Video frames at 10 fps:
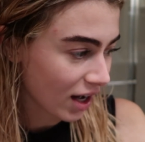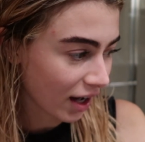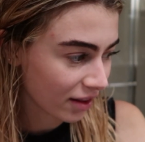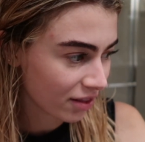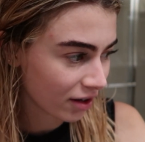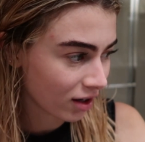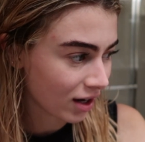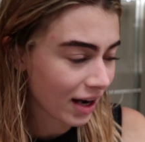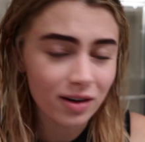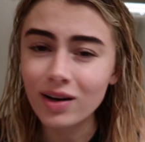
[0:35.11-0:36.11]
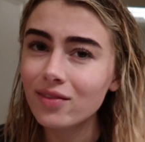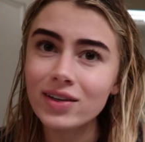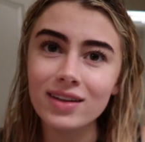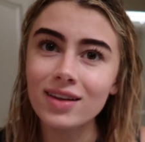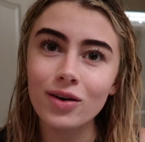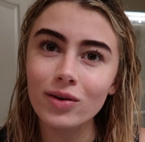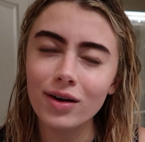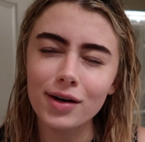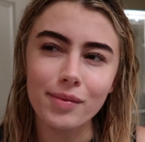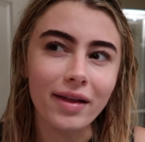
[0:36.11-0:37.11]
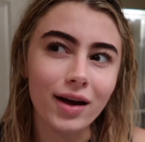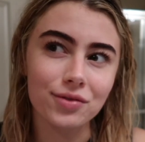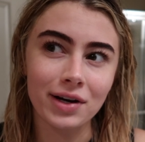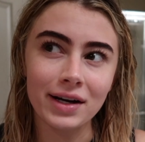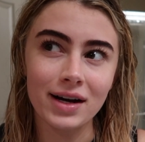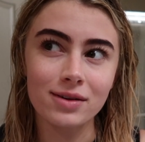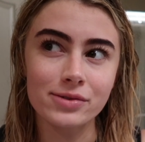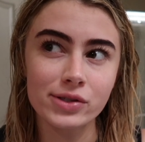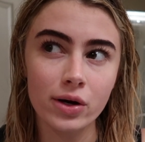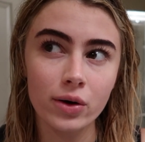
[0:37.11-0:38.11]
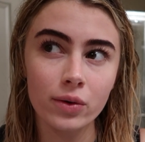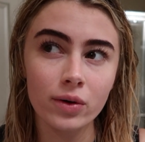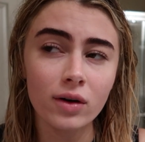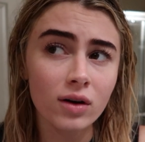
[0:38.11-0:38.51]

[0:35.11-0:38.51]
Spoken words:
I thought, I don't have anything going on in my life right now, so